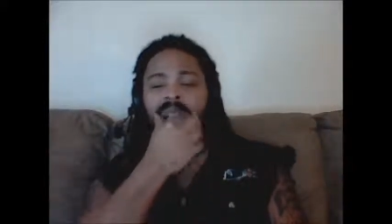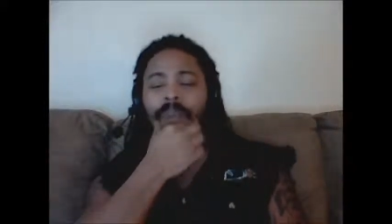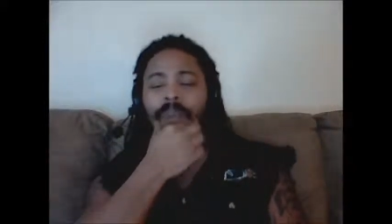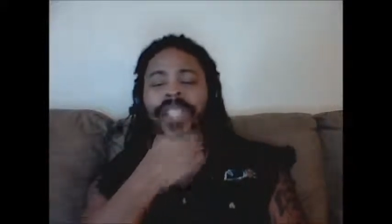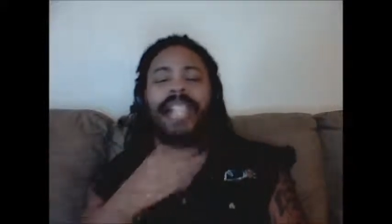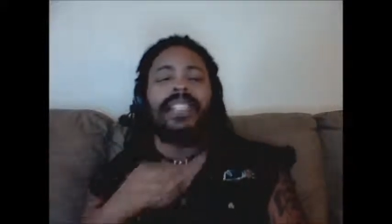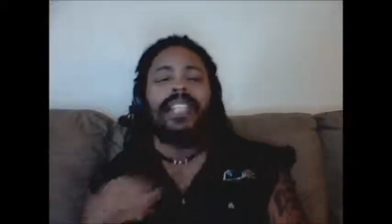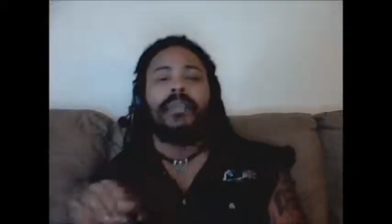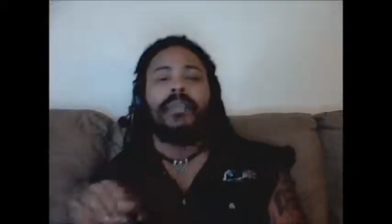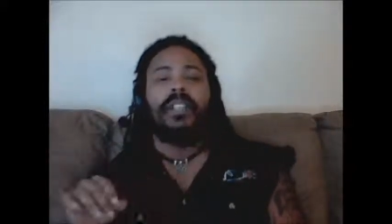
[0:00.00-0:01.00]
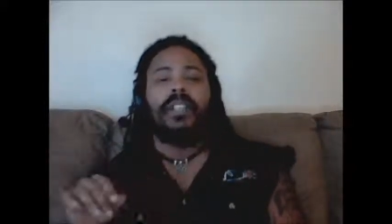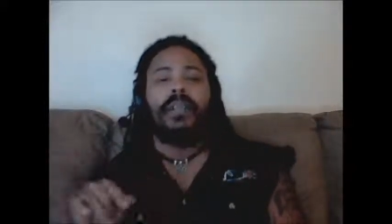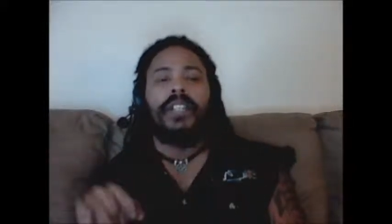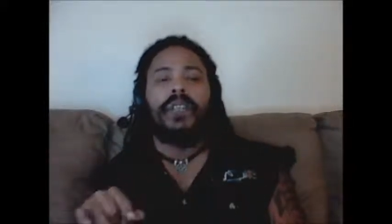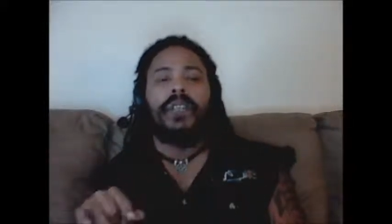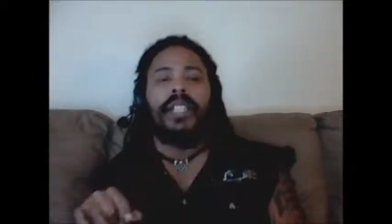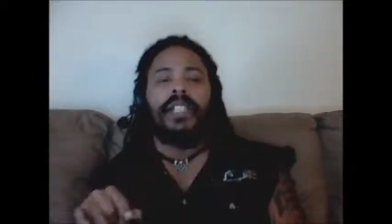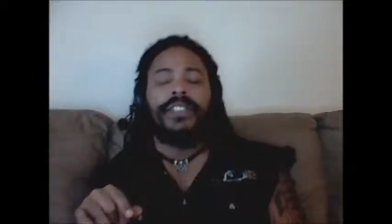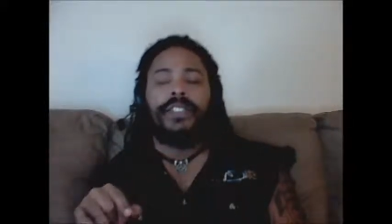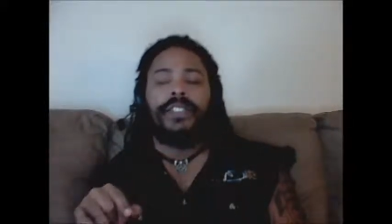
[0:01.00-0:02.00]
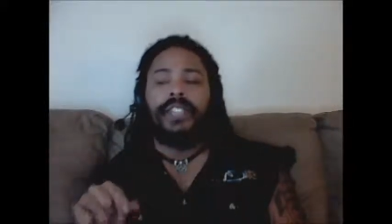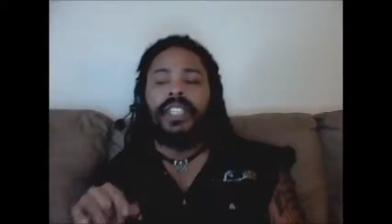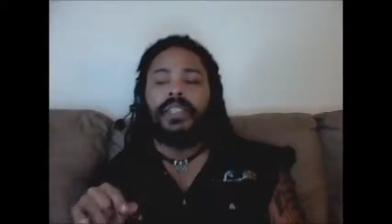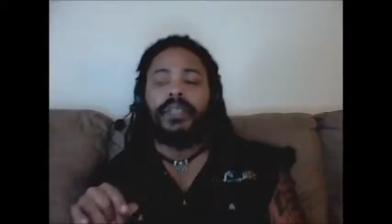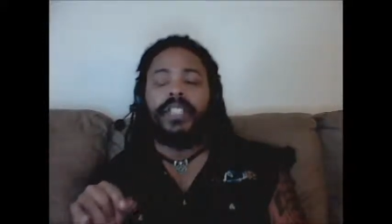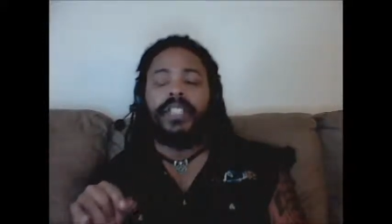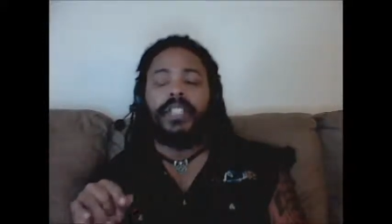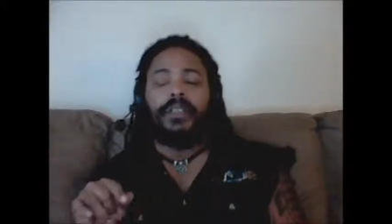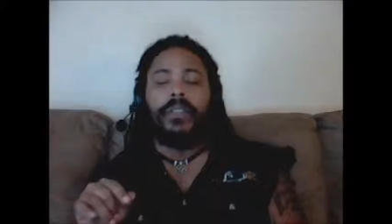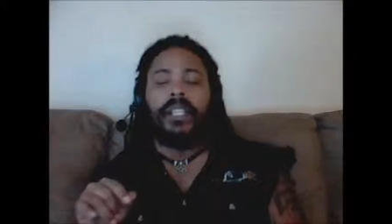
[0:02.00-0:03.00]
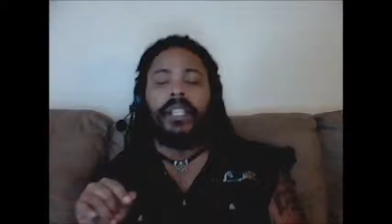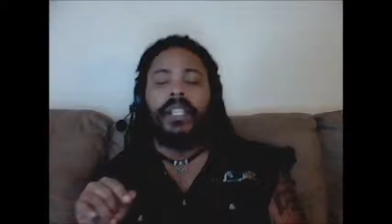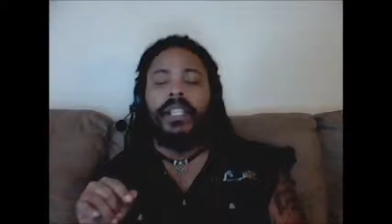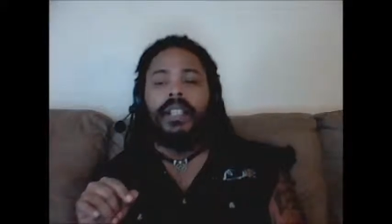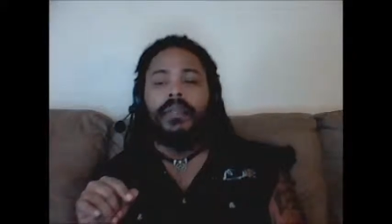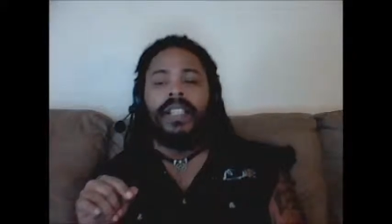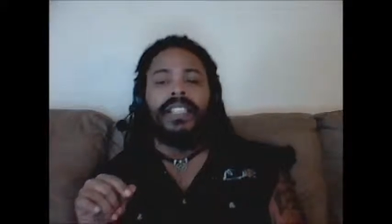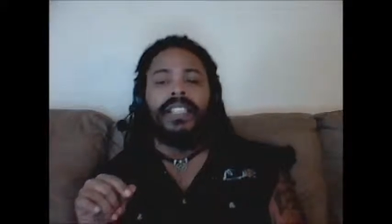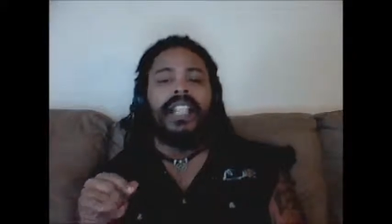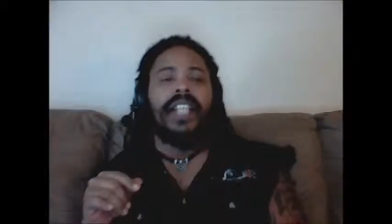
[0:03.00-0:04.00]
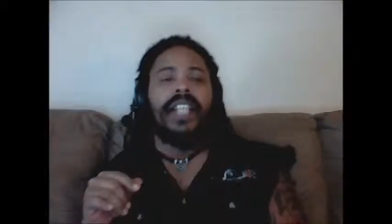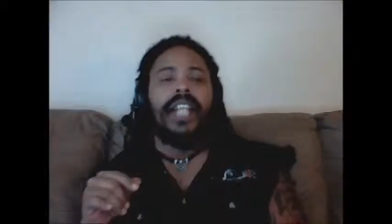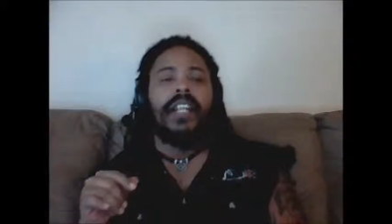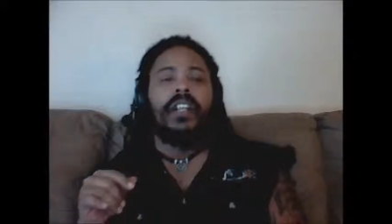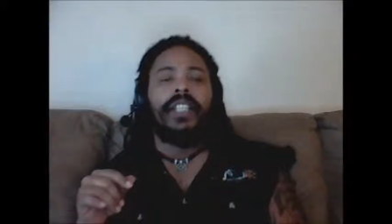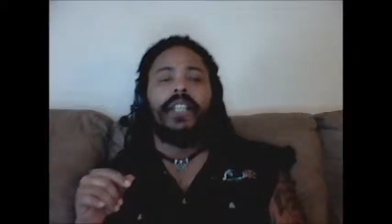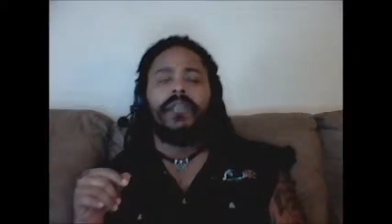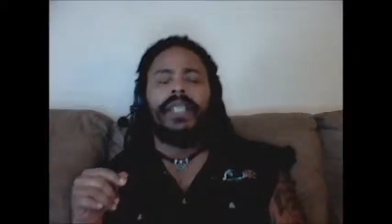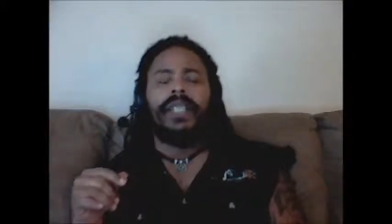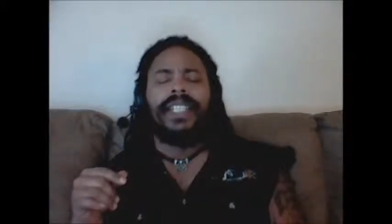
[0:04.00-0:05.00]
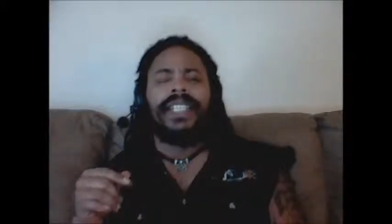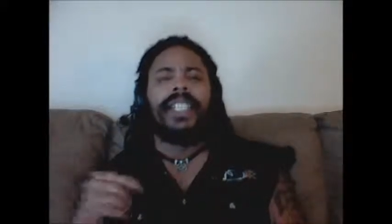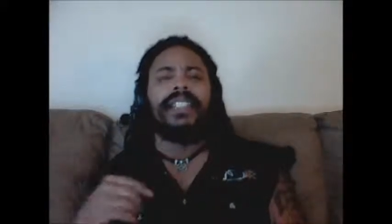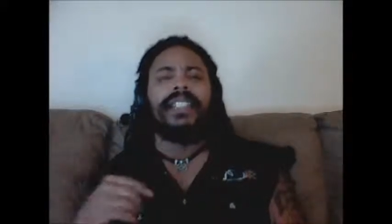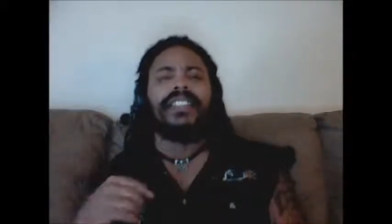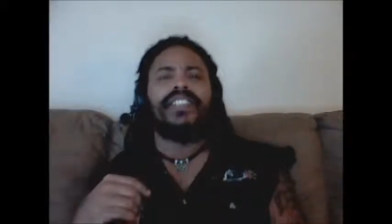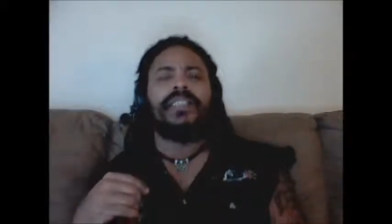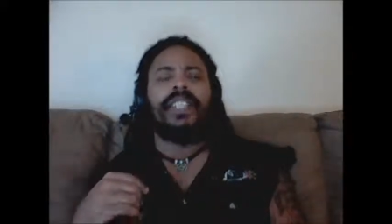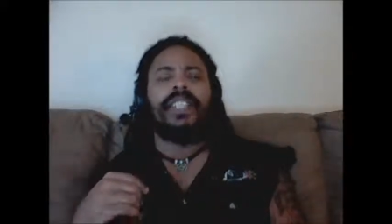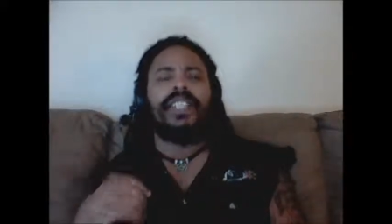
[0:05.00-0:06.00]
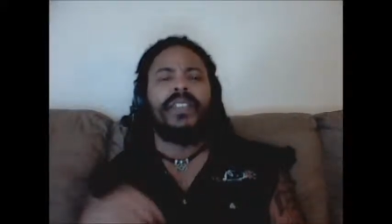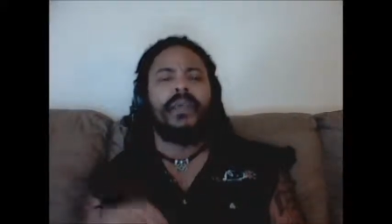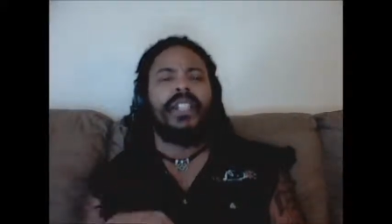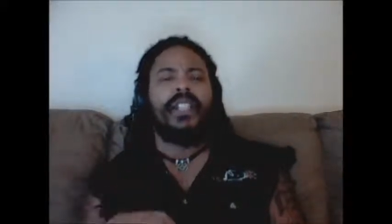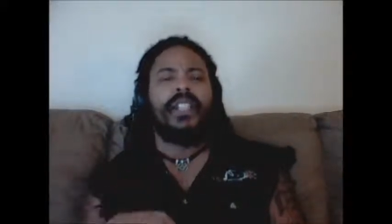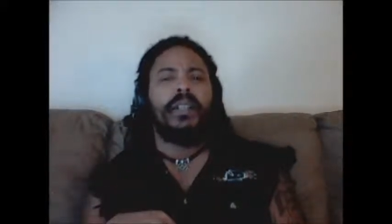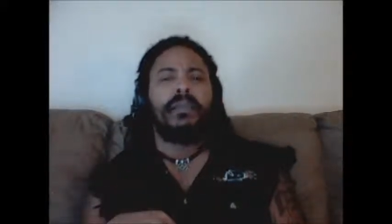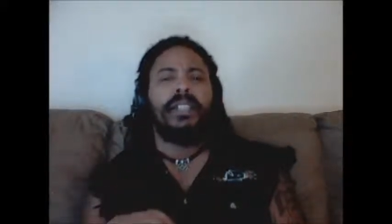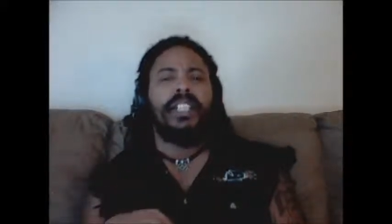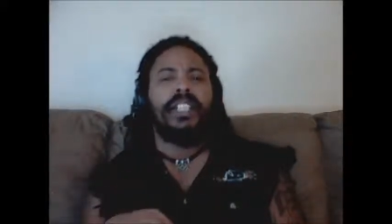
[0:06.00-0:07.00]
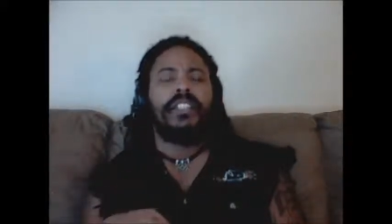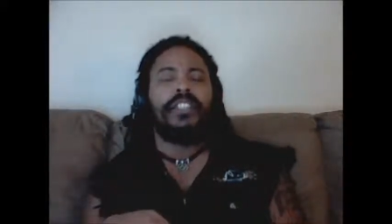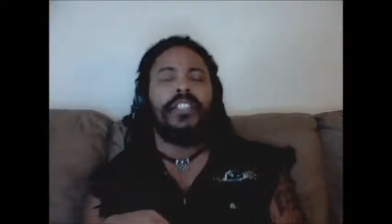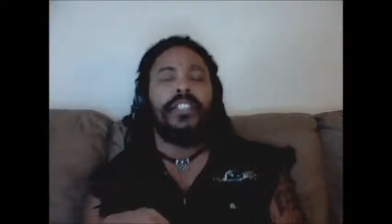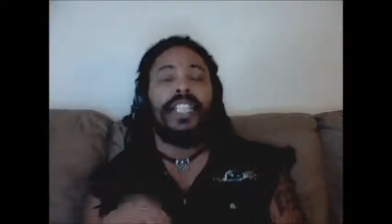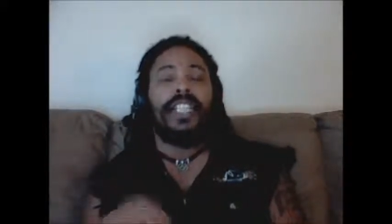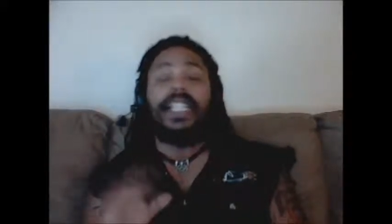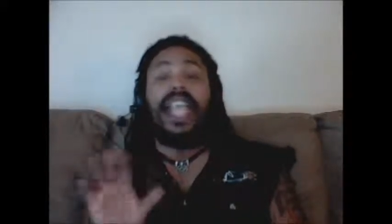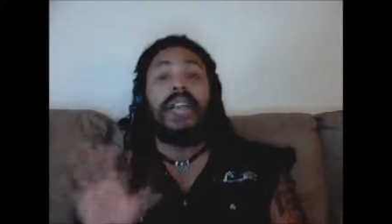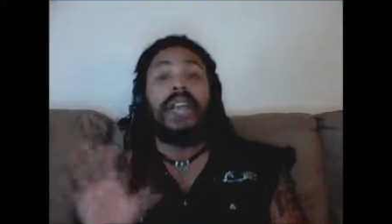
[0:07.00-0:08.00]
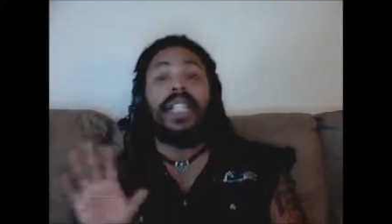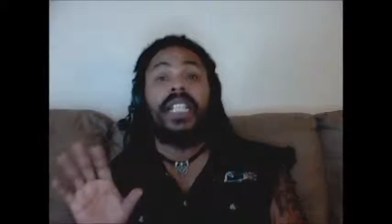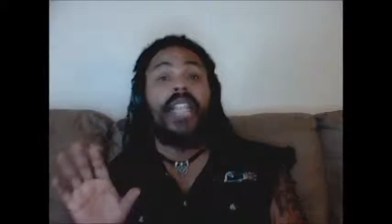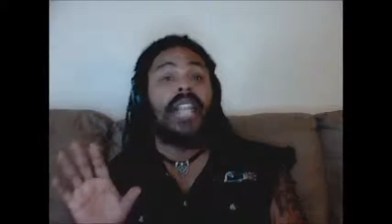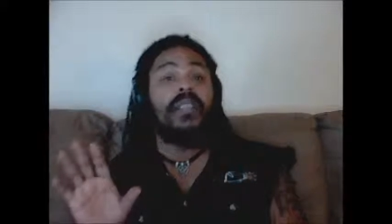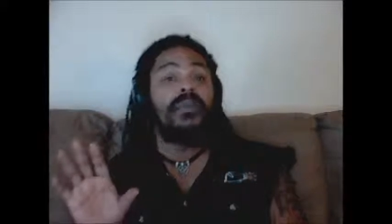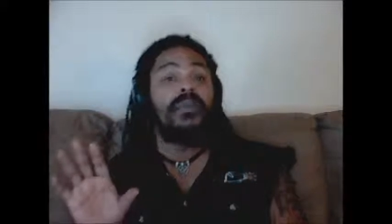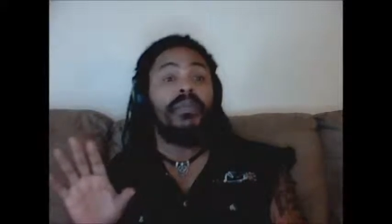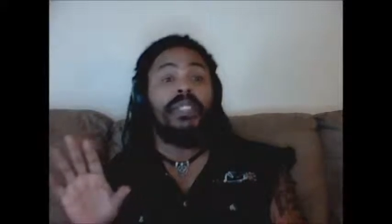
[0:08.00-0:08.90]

I was kind of skeptical about doing this particular one, because I already got called out for being a Satanist just because I was wearing a particular shirt that didn't have any kind of